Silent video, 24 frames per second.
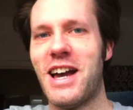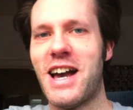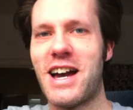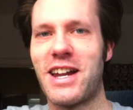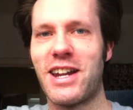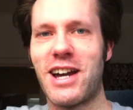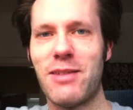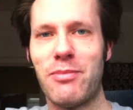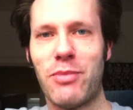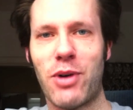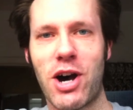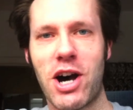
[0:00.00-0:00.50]

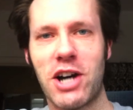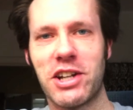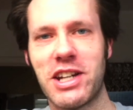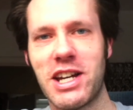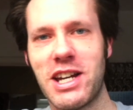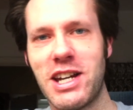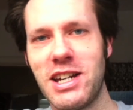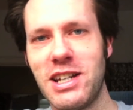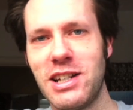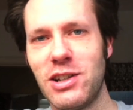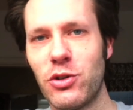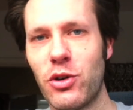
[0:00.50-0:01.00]
And I
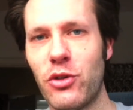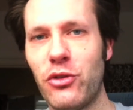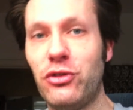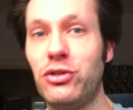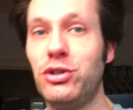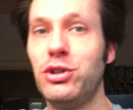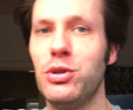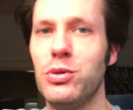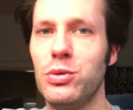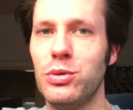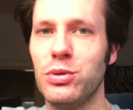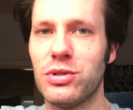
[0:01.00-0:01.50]
bought a little
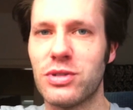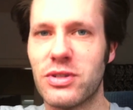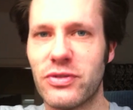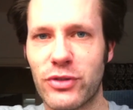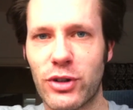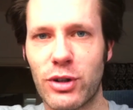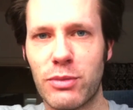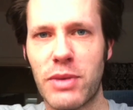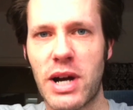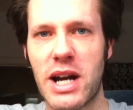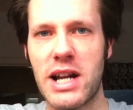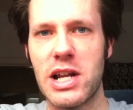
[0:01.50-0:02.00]
fuse
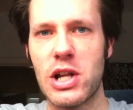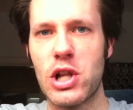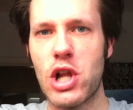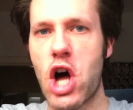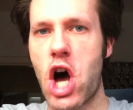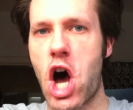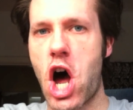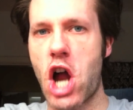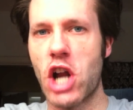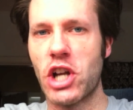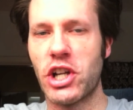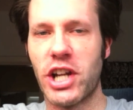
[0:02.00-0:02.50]
for my little
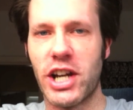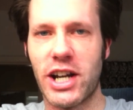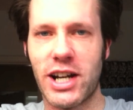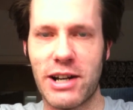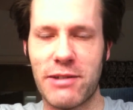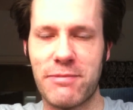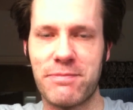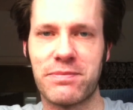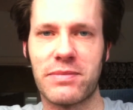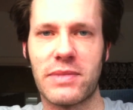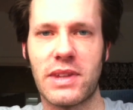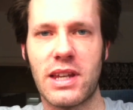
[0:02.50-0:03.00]

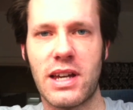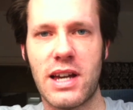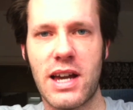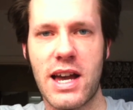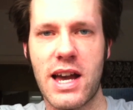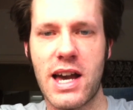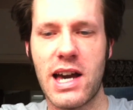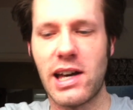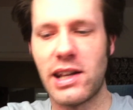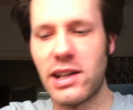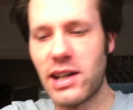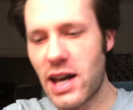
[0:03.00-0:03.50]
Honda
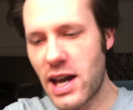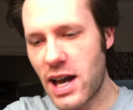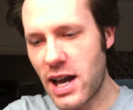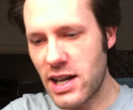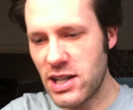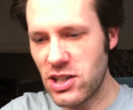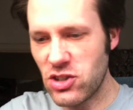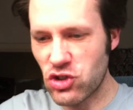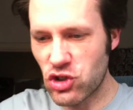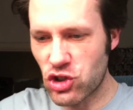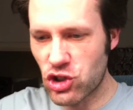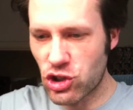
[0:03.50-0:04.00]
and
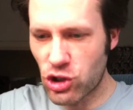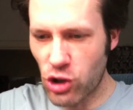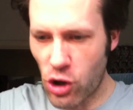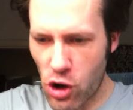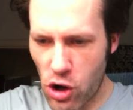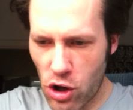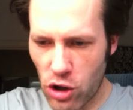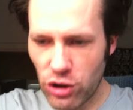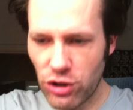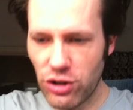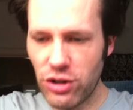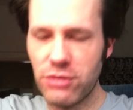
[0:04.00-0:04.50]
I
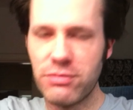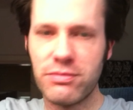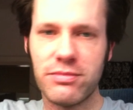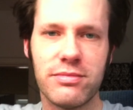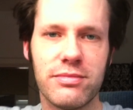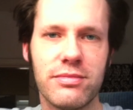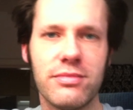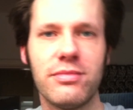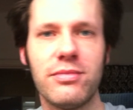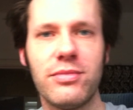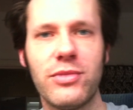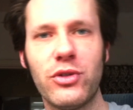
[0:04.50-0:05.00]
installed
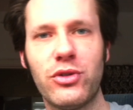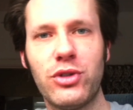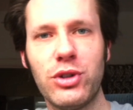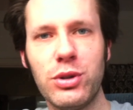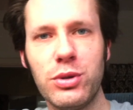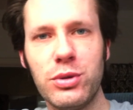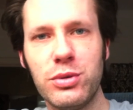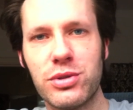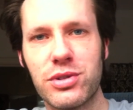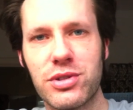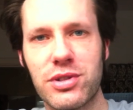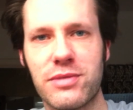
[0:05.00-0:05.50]
the
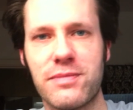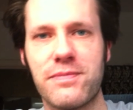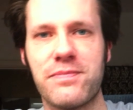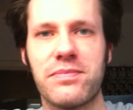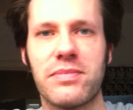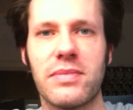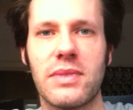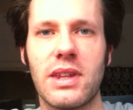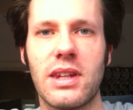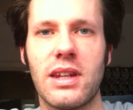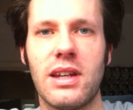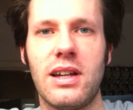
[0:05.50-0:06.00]
fuse,
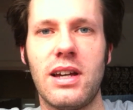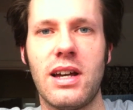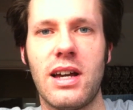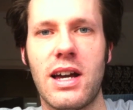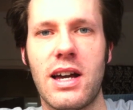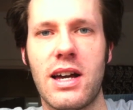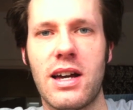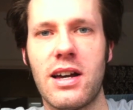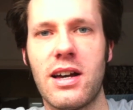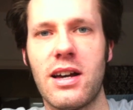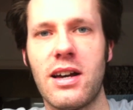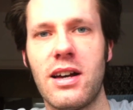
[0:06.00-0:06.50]

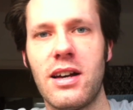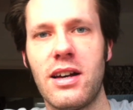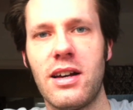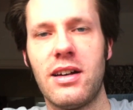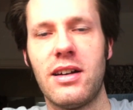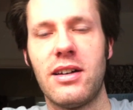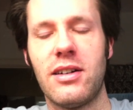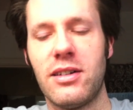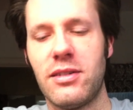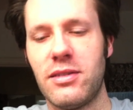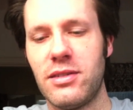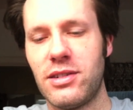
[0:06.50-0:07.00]

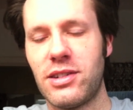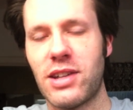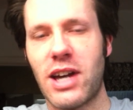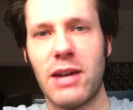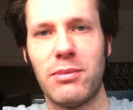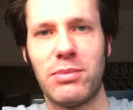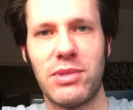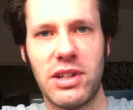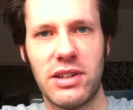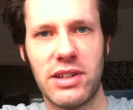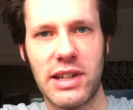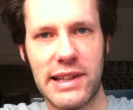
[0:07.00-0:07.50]

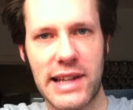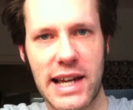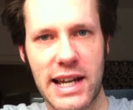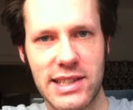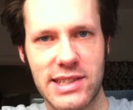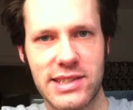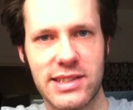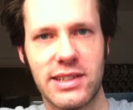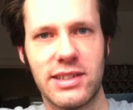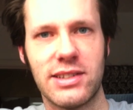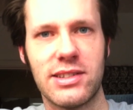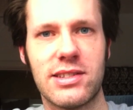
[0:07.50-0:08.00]
typed in the
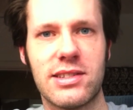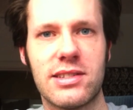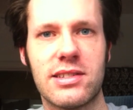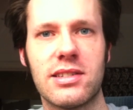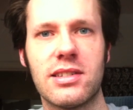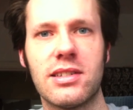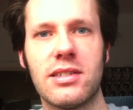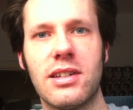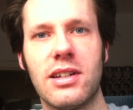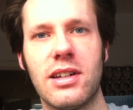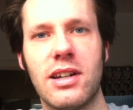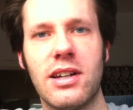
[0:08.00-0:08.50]

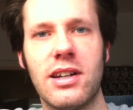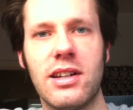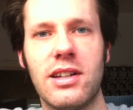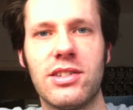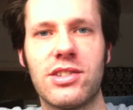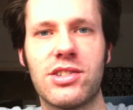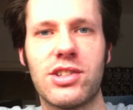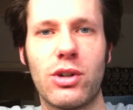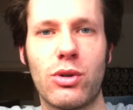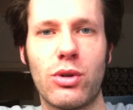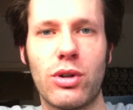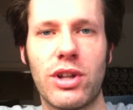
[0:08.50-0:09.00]
license,
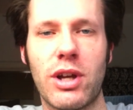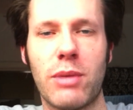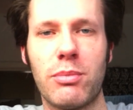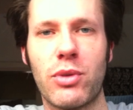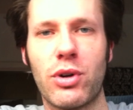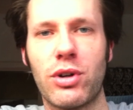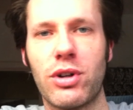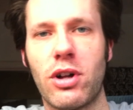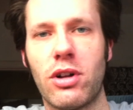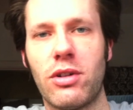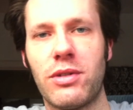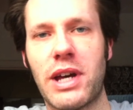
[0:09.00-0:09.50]
serial
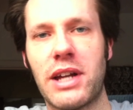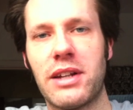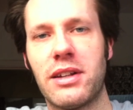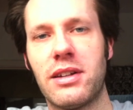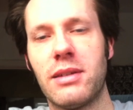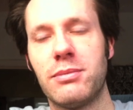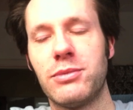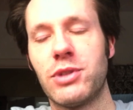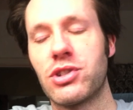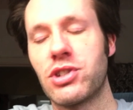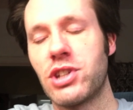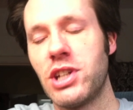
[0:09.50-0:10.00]
number and all
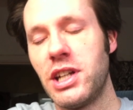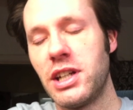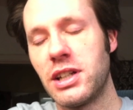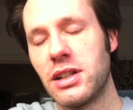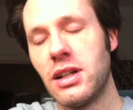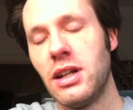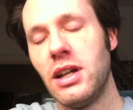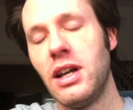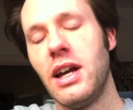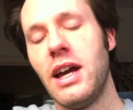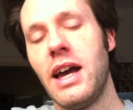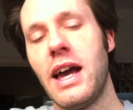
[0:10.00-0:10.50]
that. I'm just kidding.